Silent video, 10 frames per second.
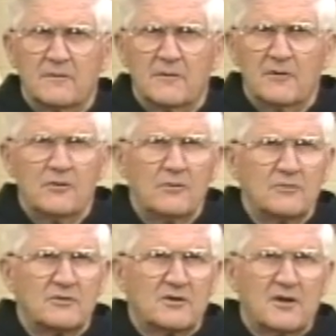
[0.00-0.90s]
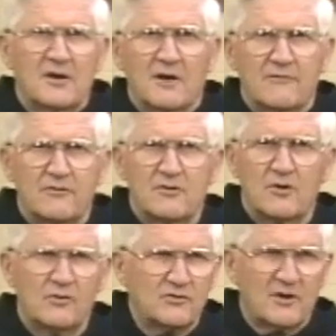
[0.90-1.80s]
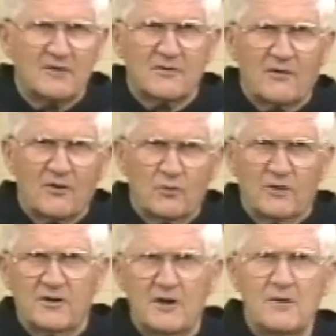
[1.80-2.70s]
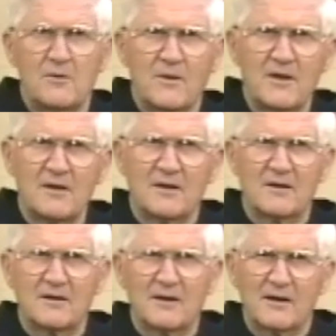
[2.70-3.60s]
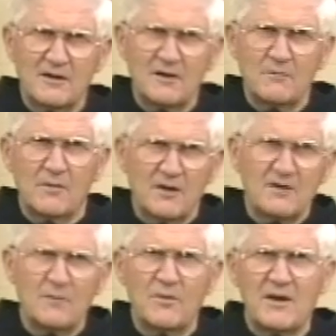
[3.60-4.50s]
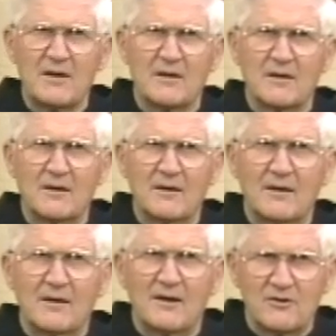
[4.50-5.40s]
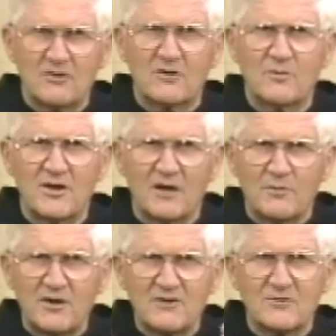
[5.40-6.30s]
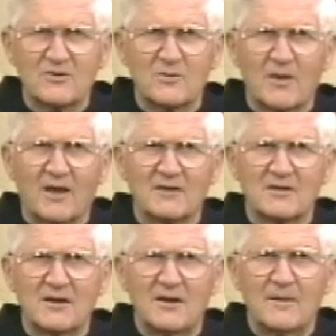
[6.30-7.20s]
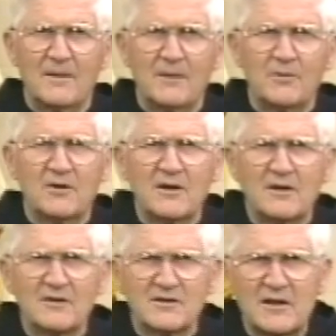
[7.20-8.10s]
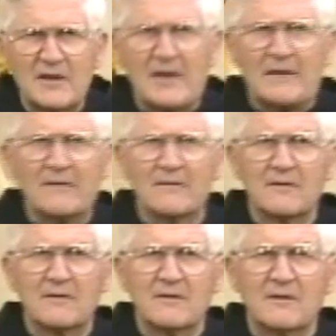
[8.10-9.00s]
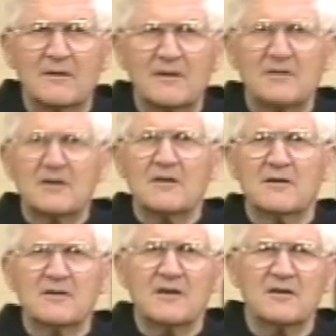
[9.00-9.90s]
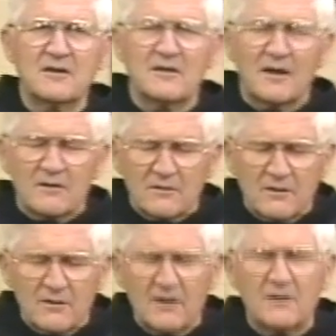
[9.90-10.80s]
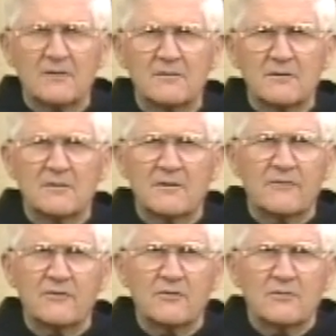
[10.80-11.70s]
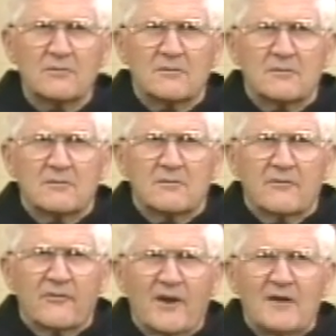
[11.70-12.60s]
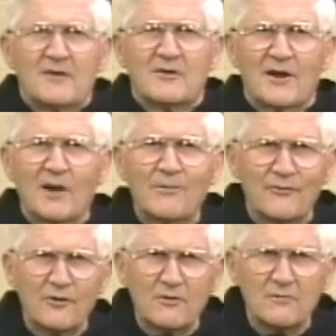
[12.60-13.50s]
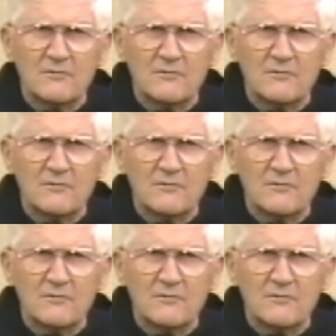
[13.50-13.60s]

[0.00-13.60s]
There's no skin off your nose as to what they're doing. Let them be. And you can be at peace during Mass. Yeah, but then the singing. They sing this, they sing that. All right, if you don't find it helpful,